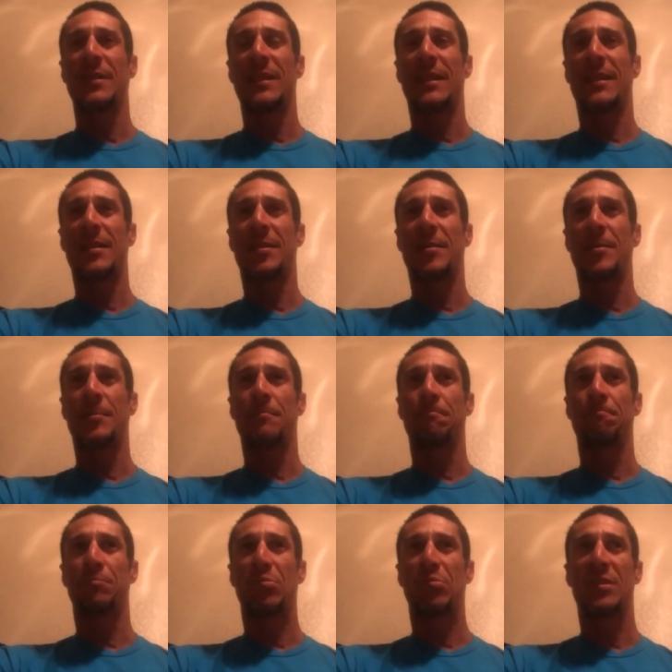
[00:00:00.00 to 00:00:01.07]

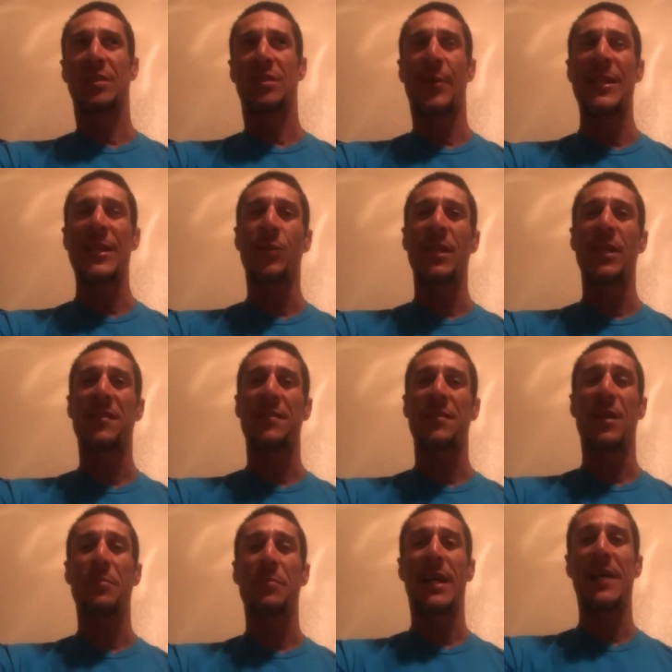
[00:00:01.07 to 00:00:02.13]
Try to listen to
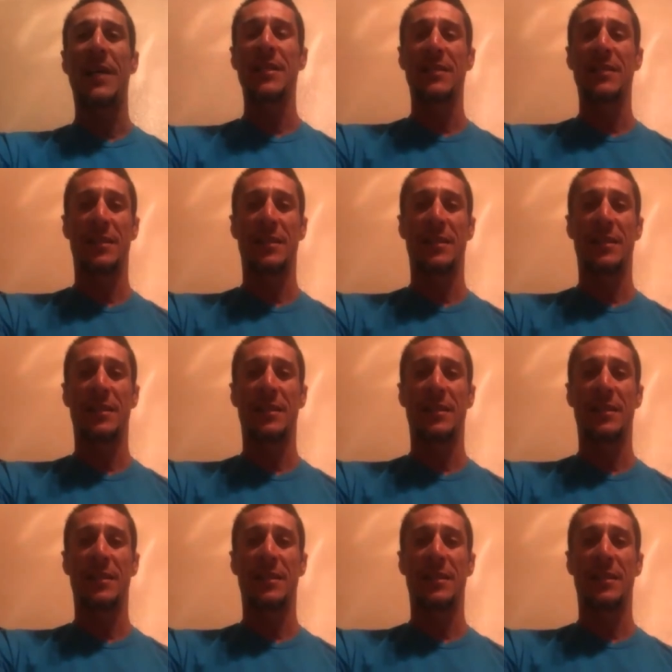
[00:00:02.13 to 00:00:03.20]
my body and
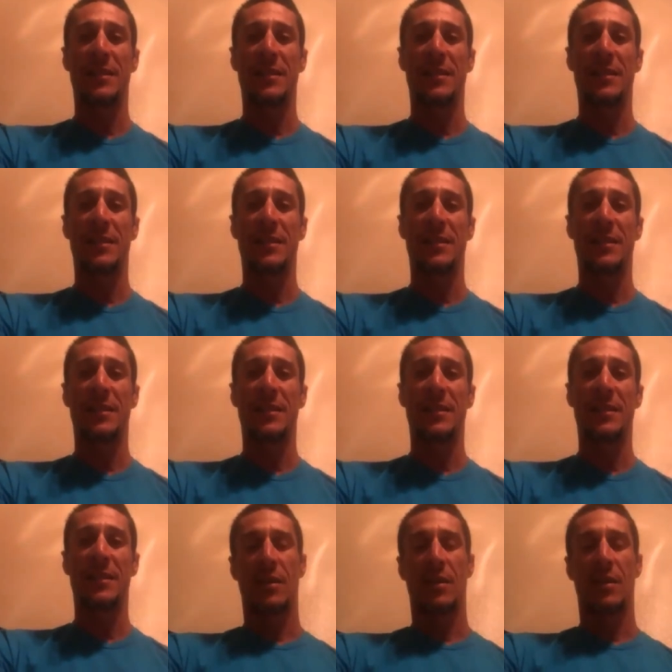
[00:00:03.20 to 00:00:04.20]
push it too much.